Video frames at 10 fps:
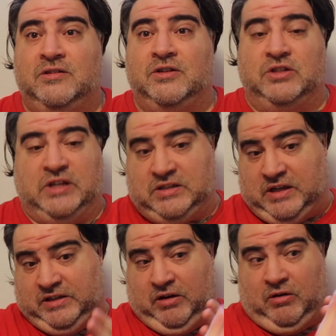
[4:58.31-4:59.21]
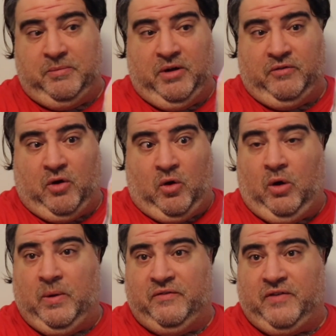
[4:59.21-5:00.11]
Because that's like they're in the middle of a
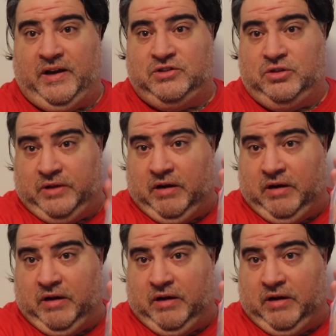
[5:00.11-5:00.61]
hallway fight, too.